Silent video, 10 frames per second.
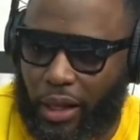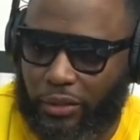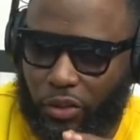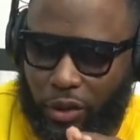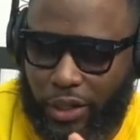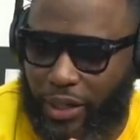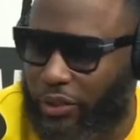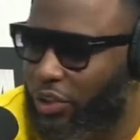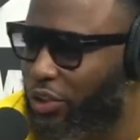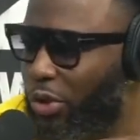I started as
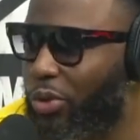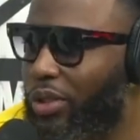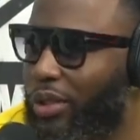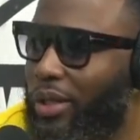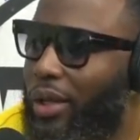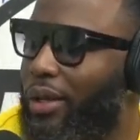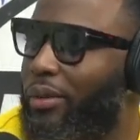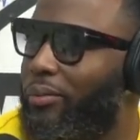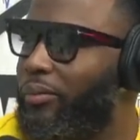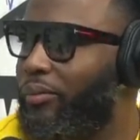a student of the
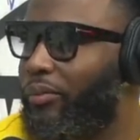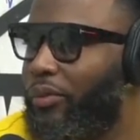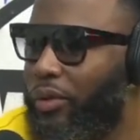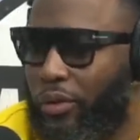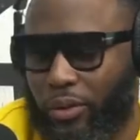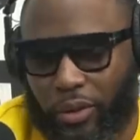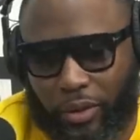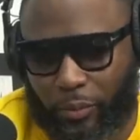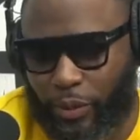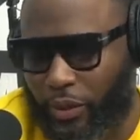game. Mm. You know what
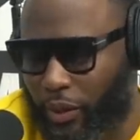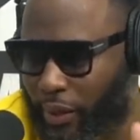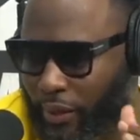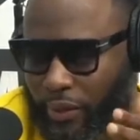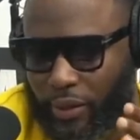I mean? Like